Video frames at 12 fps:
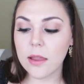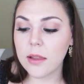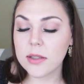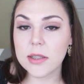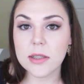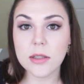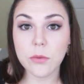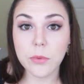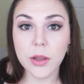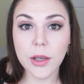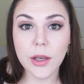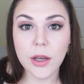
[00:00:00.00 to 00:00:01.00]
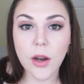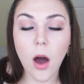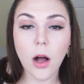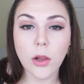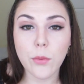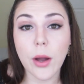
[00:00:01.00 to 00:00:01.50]
This is a really good
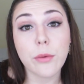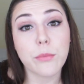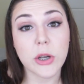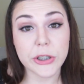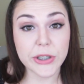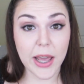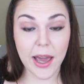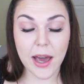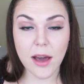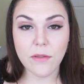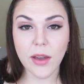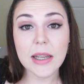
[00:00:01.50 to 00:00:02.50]
all-around brush to have,